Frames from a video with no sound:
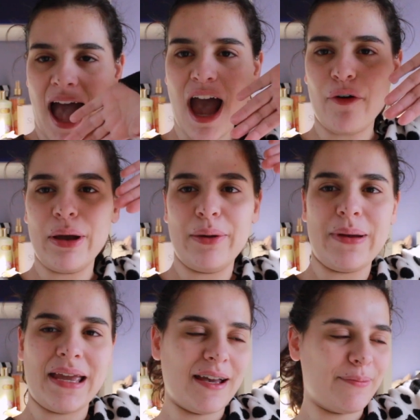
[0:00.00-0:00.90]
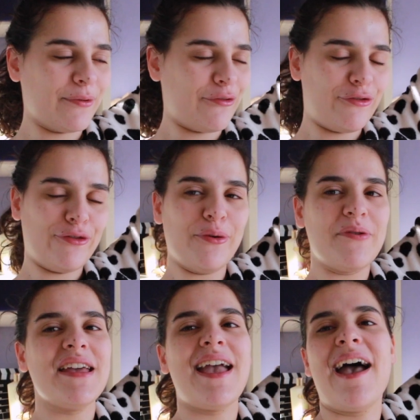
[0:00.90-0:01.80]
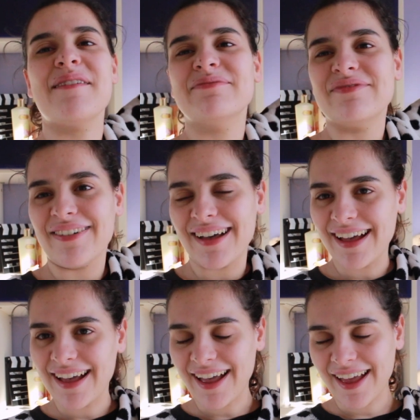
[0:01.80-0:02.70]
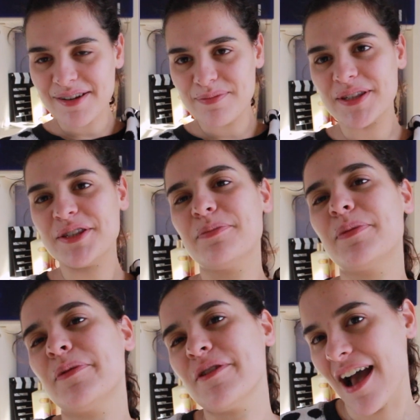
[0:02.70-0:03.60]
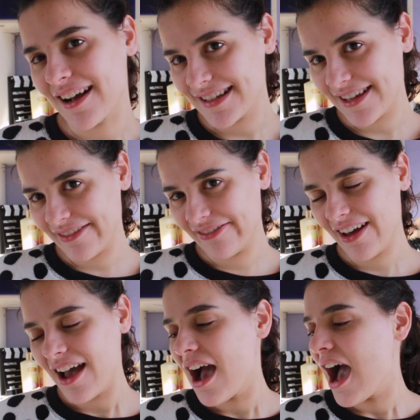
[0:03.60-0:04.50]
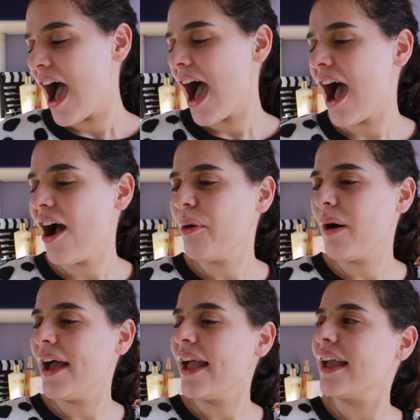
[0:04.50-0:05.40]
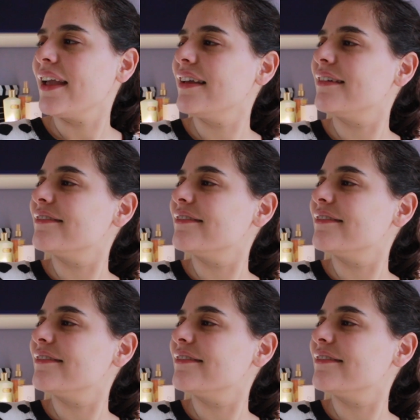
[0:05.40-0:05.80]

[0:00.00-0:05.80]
how I wake up at 4 AM and be super productive, how I